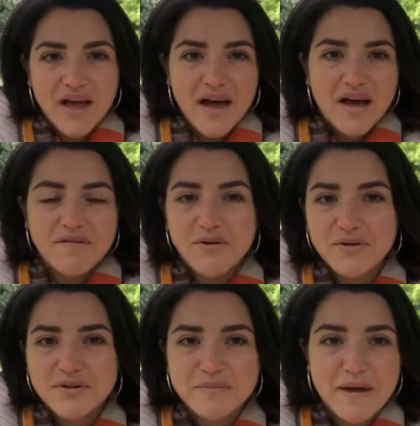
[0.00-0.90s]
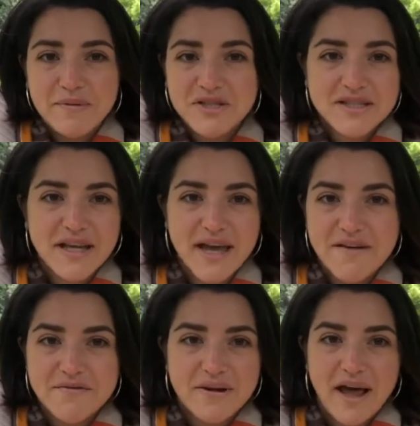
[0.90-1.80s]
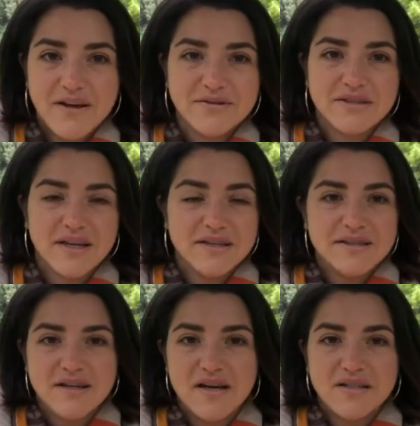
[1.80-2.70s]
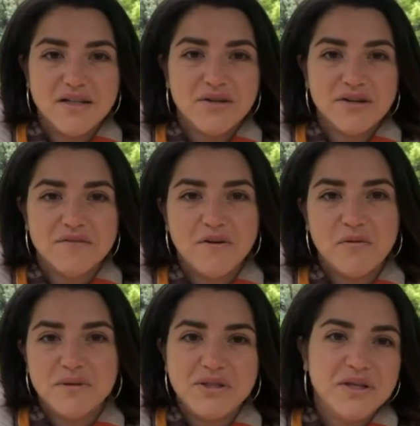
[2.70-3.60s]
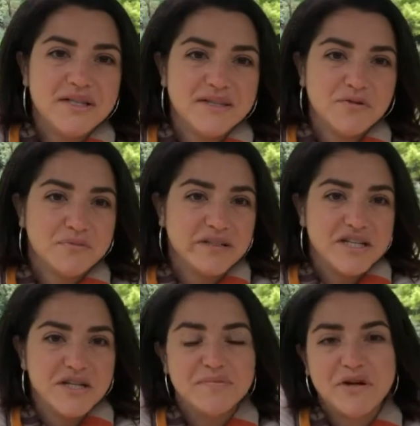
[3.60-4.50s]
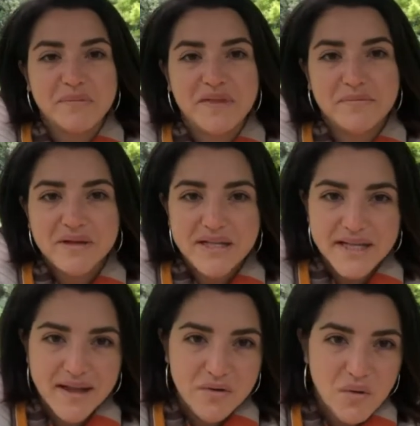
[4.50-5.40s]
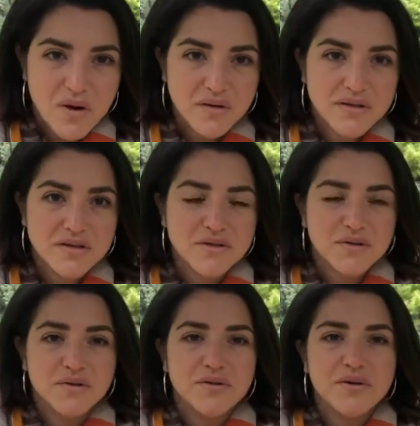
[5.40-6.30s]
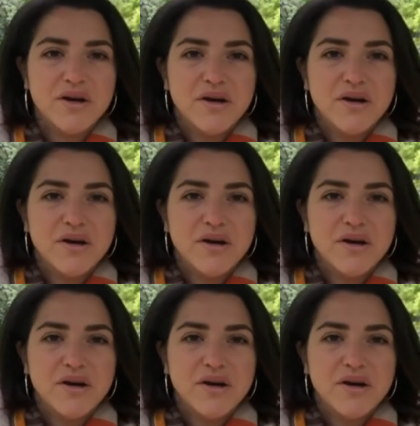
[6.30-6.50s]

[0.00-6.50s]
of course, maybe just like everyone else, I started looking for opportunities that potentially bring me the money that I want, or